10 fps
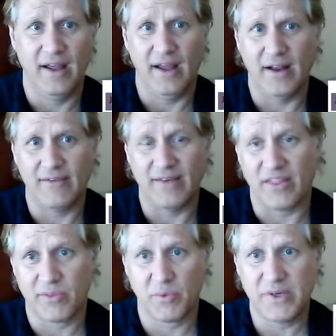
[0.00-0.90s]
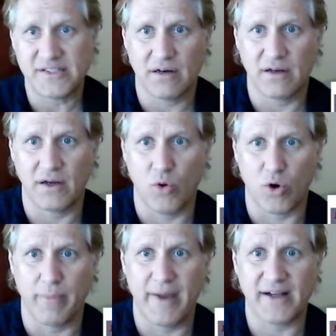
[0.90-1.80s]
And I've got 3 starting
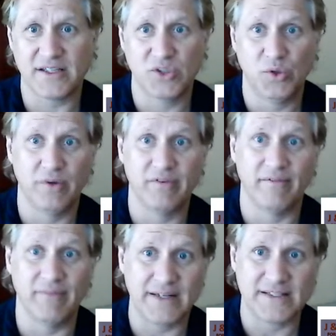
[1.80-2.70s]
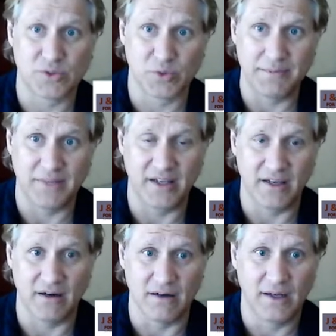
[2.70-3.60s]
quarterbacks, 2 of them extremely
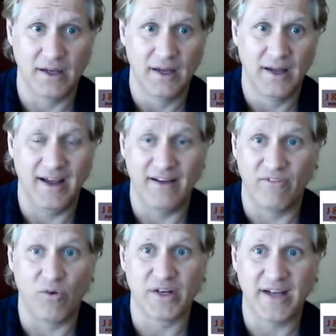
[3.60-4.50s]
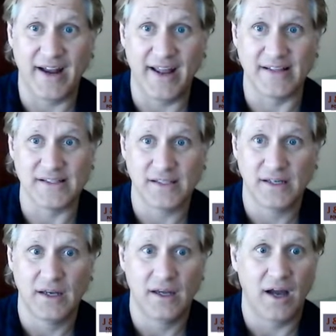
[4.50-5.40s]
young, and 4 tight ends,
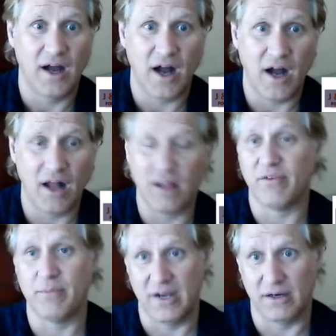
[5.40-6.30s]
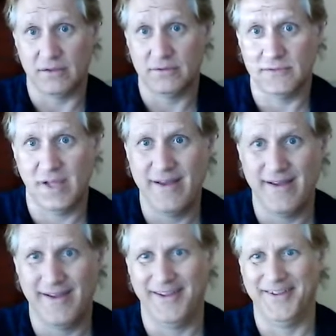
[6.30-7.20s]
all of them young.
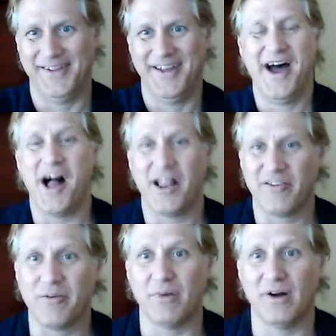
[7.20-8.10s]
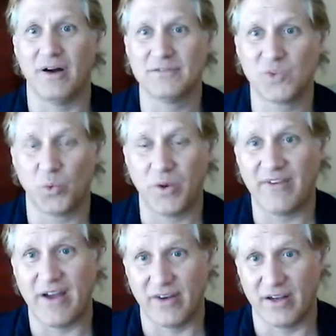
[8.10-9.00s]
All of them
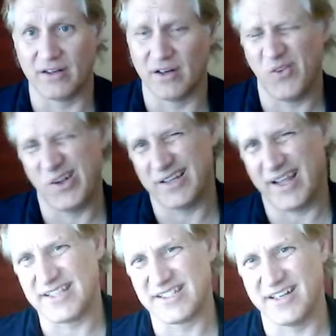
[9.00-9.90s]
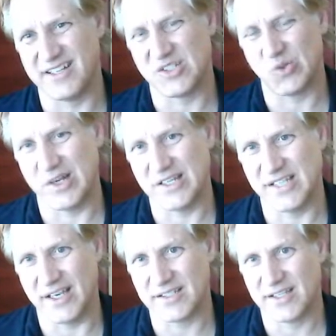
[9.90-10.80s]
25 and under. Well, I guess Tunyon's
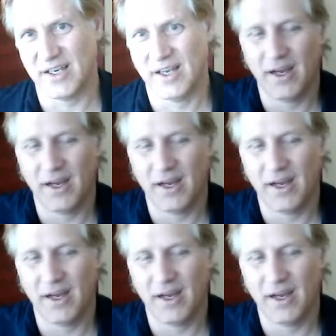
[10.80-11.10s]
26.